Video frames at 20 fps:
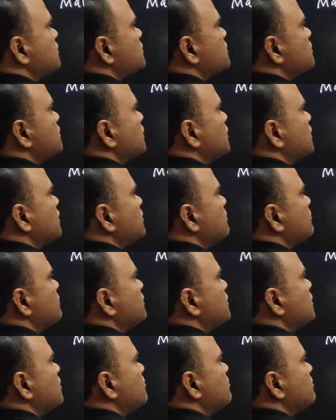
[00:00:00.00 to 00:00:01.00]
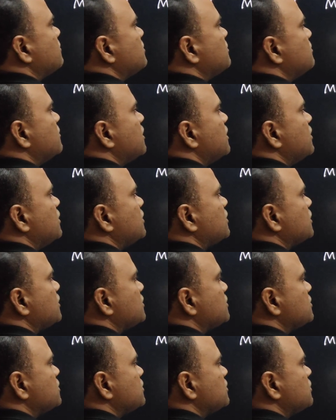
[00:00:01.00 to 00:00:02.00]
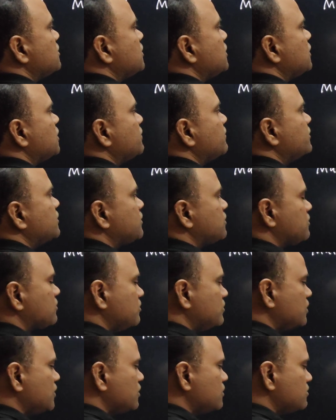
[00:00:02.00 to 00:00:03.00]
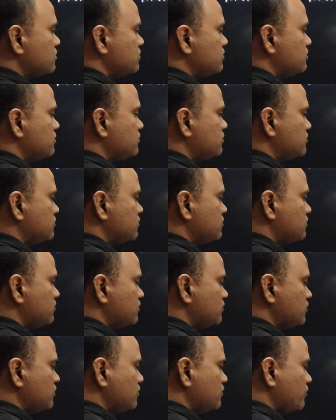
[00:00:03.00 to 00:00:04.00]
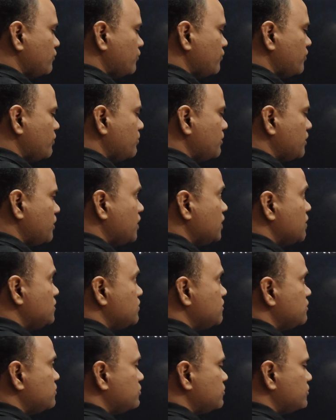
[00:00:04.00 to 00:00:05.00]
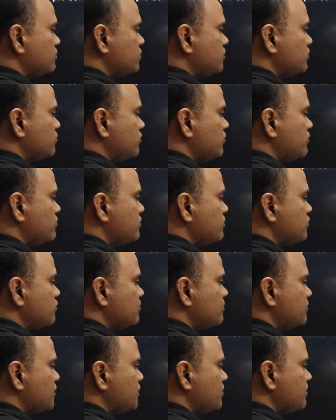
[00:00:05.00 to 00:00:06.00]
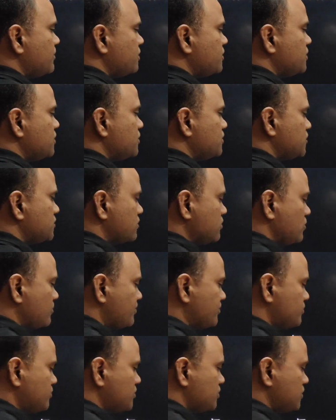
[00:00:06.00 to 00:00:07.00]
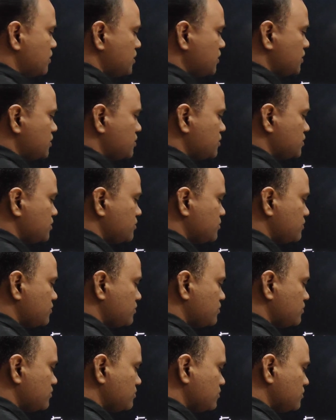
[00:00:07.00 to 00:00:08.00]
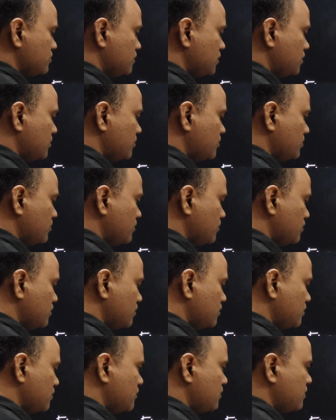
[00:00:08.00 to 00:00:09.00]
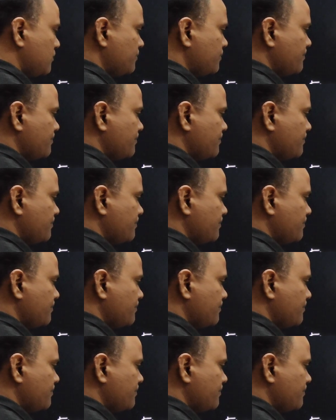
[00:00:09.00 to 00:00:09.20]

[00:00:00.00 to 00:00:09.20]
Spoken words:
Same M malic acid, I given the code also. Fumaric acid, two COH groups are present in opposite directions to the double bond.